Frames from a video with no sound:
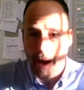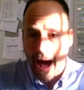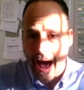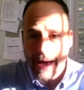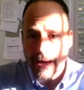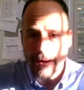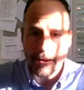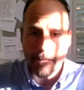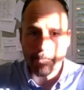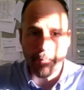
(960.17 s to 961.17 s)
buy,
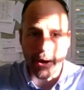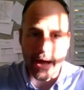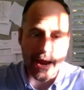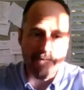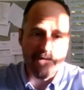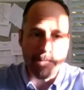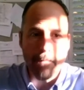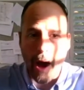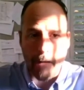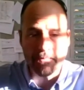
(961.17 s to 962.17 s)
but if
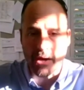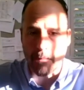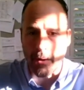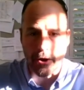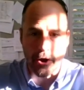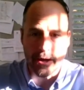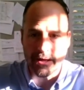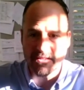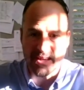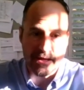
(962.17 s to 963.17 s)
it pops up on
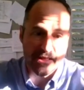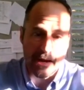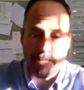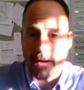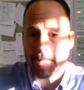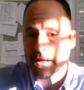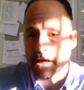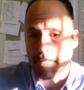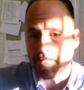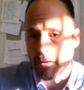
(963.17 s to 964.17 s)
earnings season, it may be
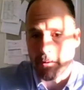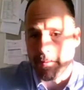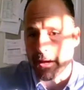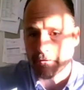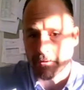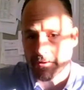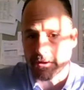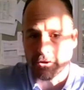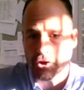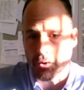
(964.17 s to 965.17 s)
something we'd be
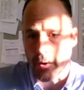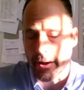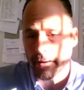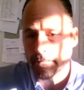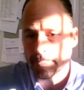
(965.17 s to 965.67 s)
interested in shorting.